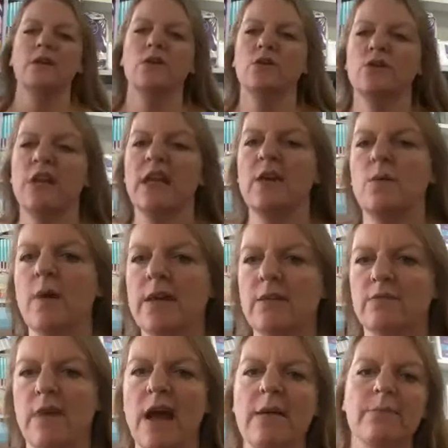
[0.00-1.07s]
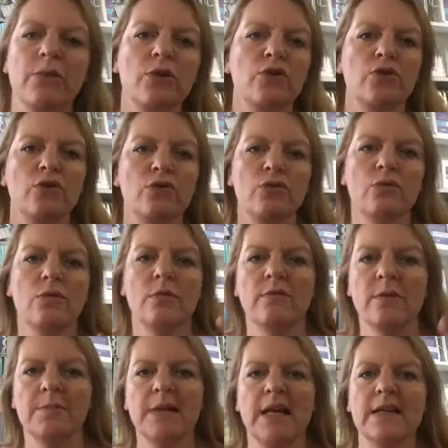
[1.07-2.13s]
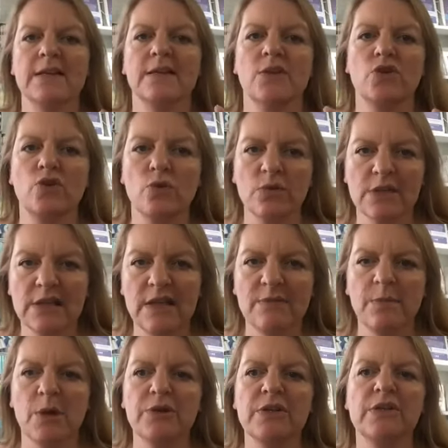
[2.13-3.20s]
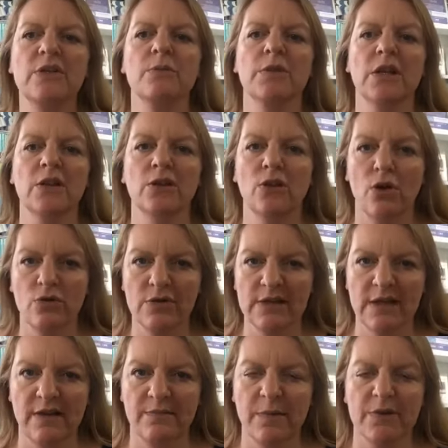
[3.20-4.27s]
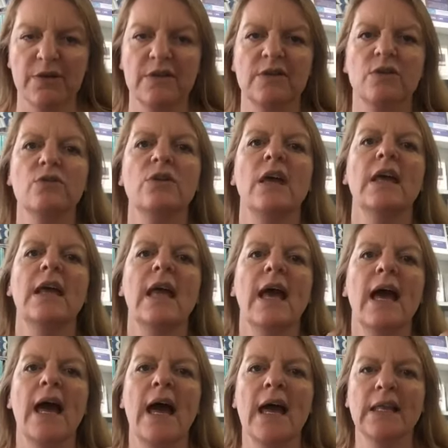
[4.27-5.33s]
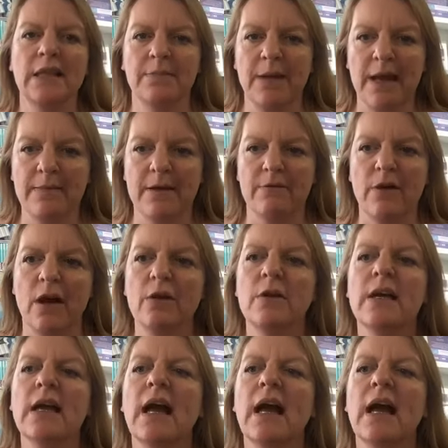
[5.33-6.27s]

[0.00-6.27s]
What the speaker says: you take away the wrap, you replace the short-sleeved bodysuit with a long-sleeved bodysuit and the baby grow,